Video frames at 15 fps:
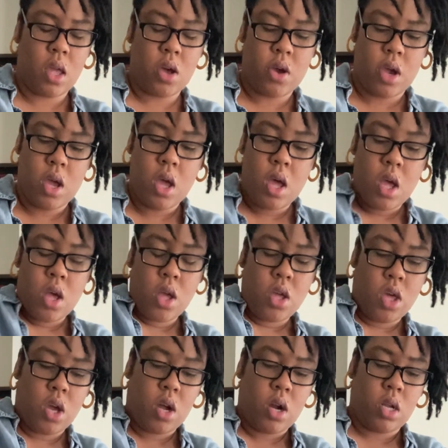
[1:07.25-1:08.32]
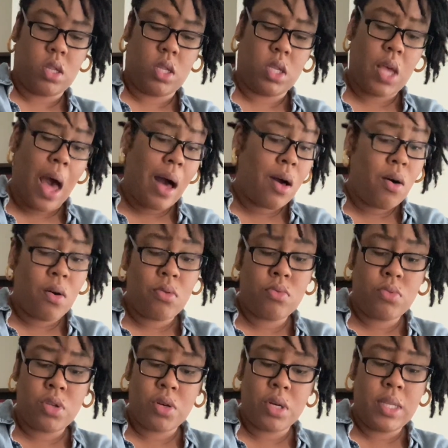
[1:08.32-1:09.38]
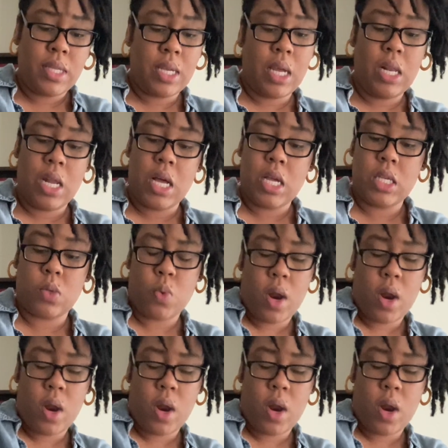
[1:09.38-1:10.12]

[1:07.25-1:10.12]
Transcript: your taco tortillas,